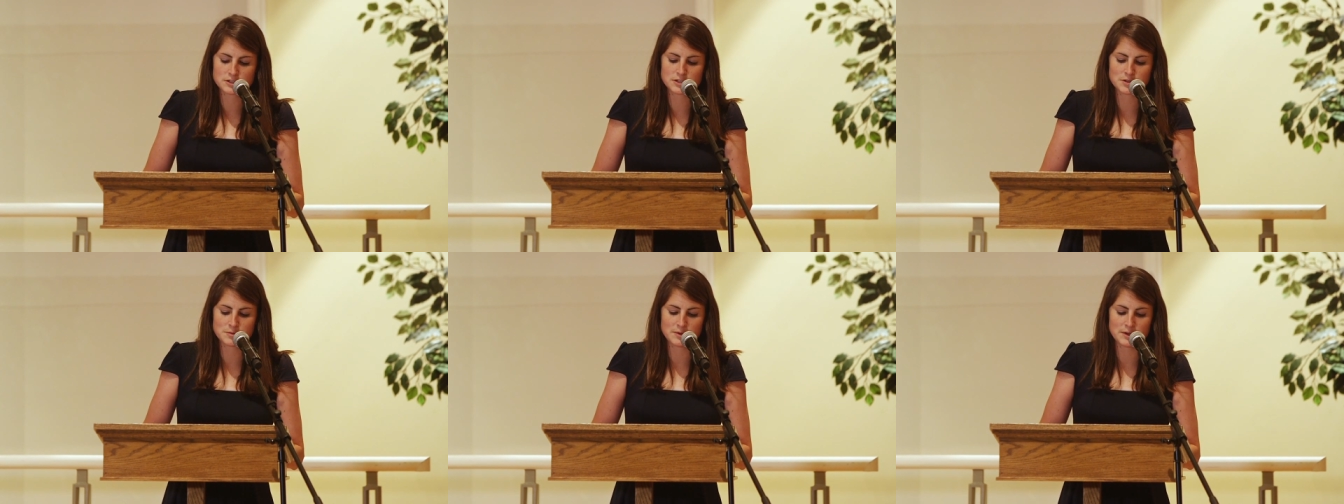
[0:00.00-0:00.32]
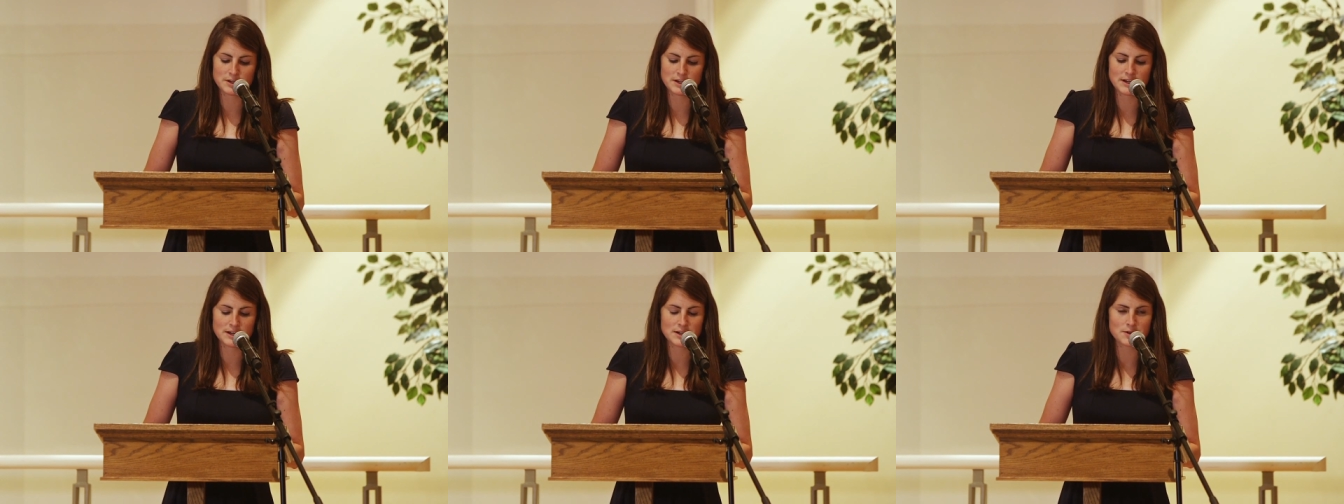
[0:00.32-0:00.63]

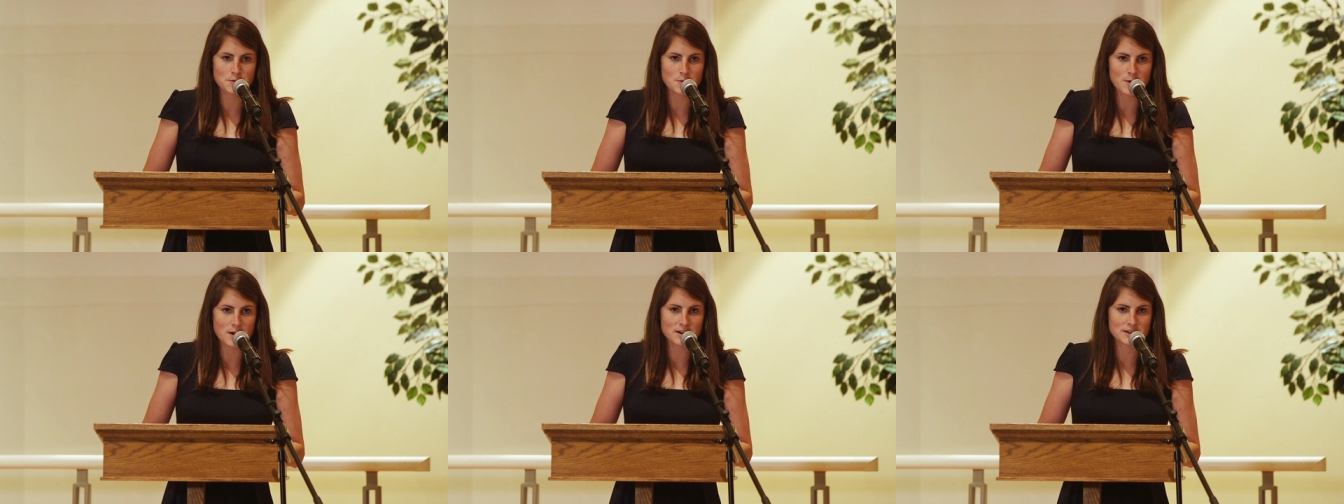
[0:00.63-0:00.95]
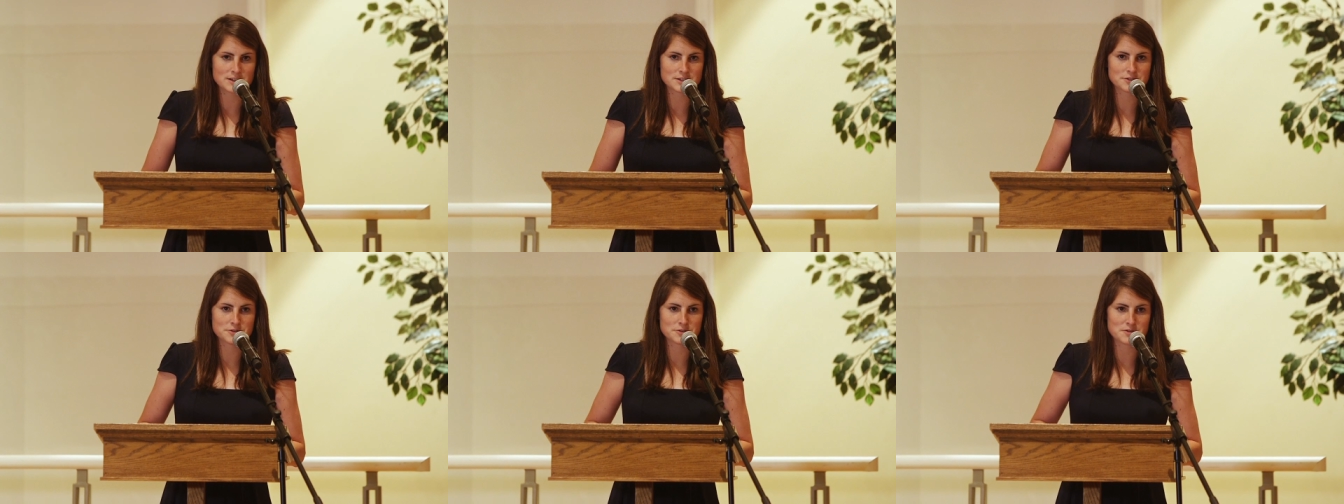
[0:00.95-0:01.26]
community to walk
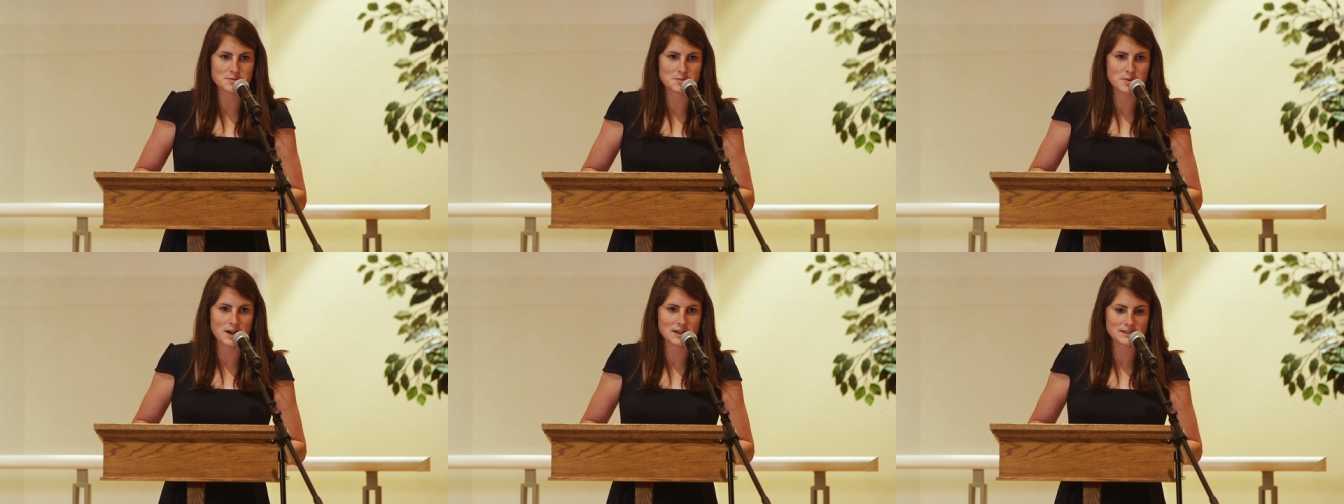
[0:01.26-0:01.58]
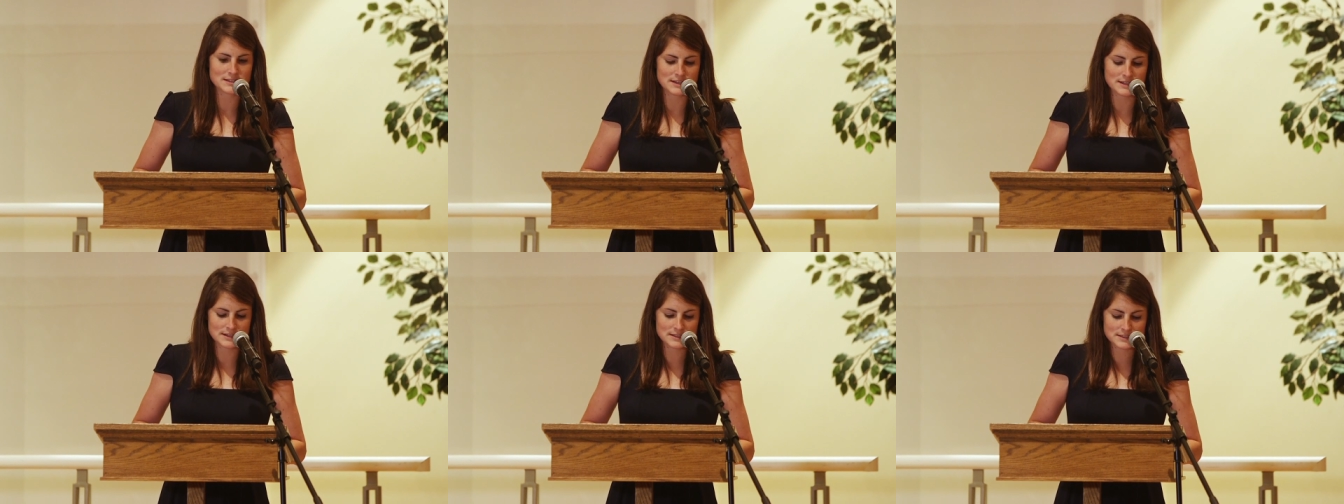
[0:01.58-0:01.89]
us through the
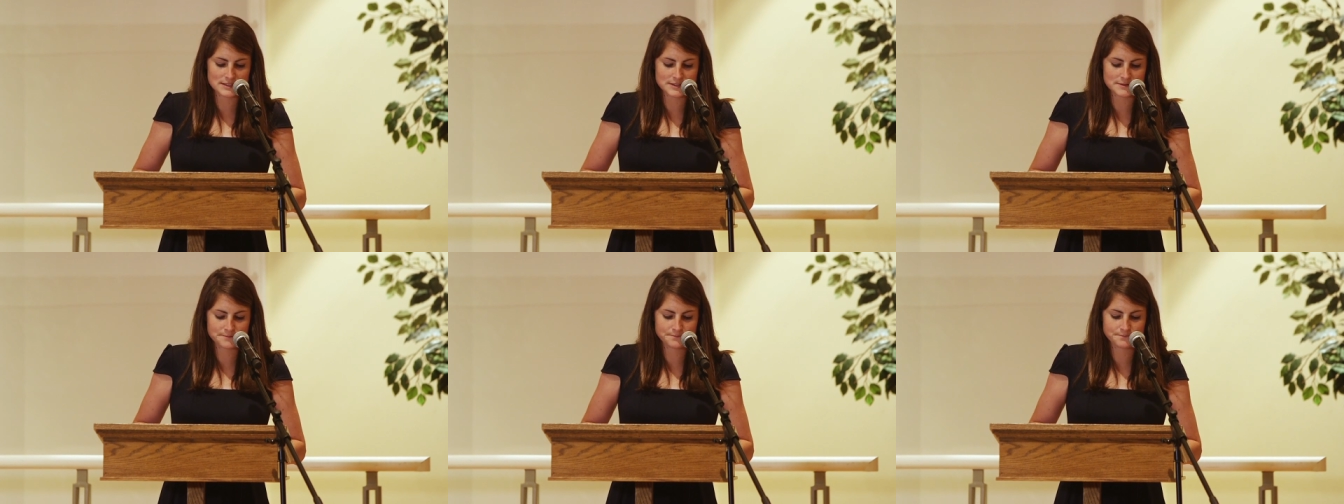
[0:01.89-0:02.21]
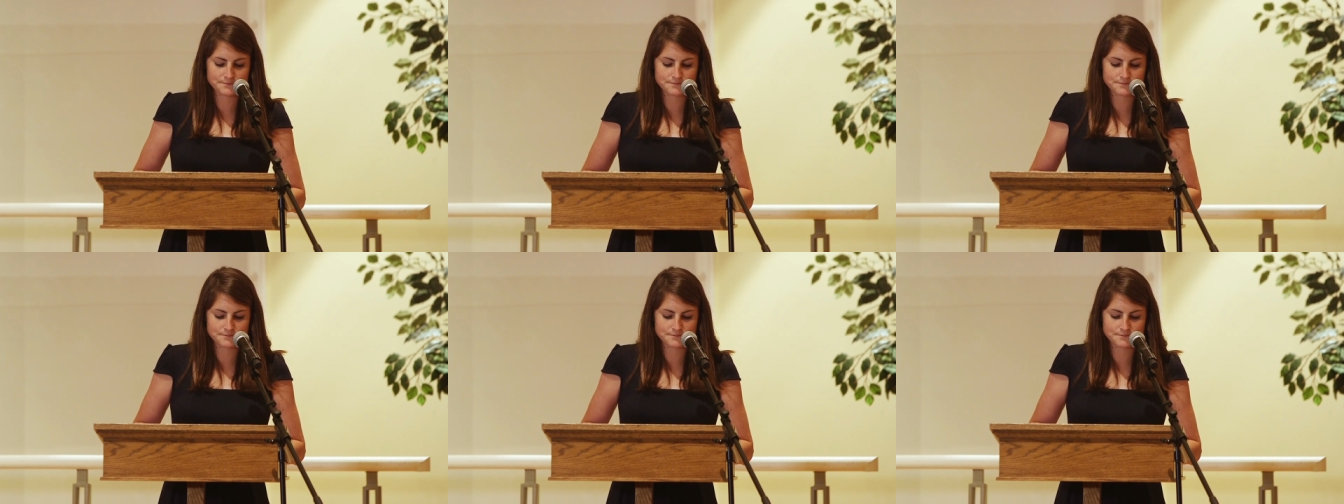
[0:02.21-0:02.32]
process.